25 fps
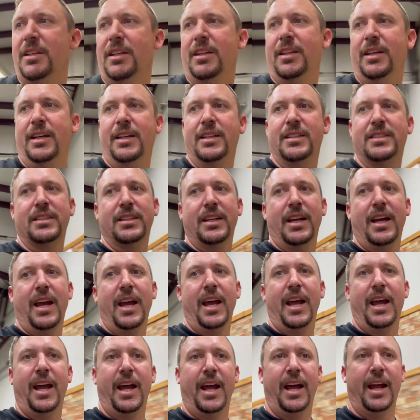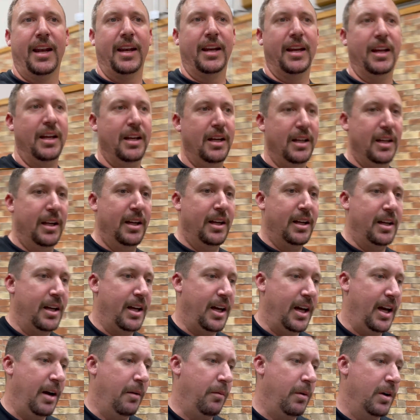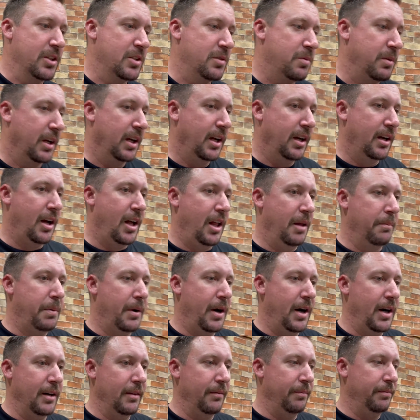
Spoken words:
this, and once we get it all apart,